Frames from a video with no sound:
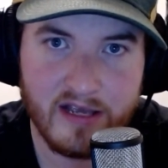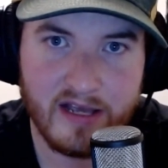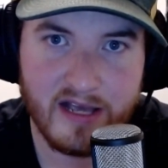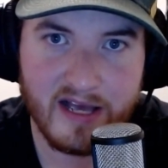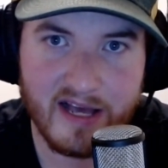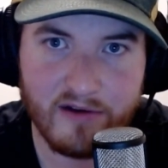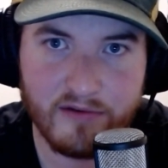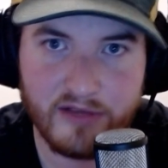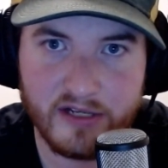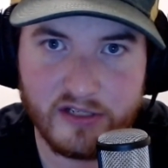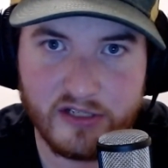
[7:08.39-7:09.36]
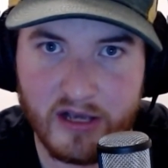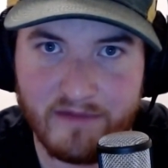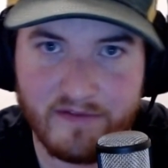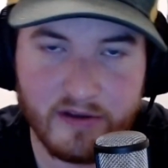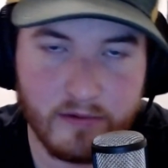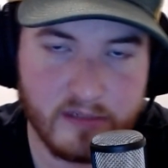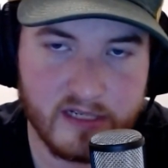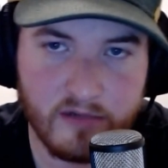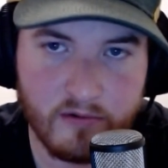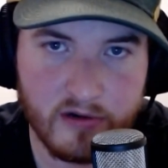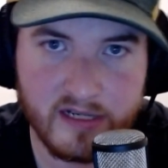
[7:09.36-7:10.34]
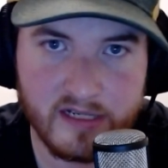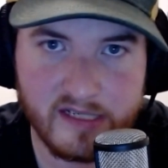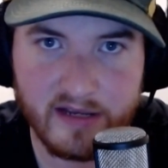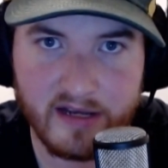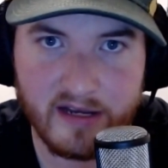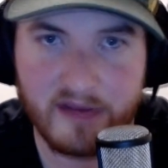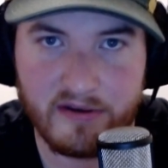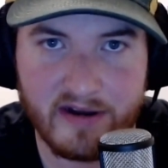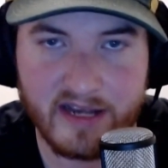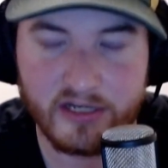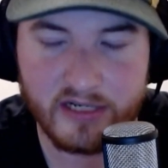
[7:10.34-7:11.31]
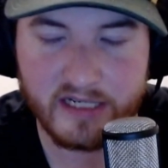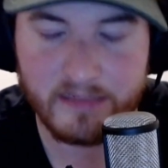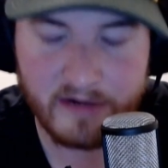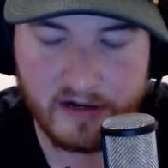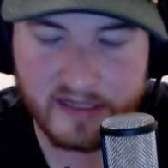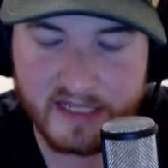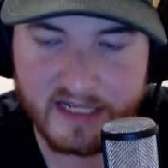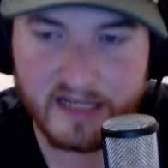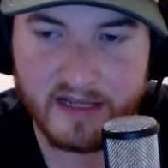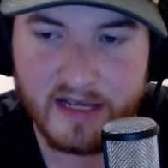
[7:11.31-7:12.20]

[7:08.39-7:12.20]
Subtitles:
how the job field was going to work until I got there and actually experiencing it.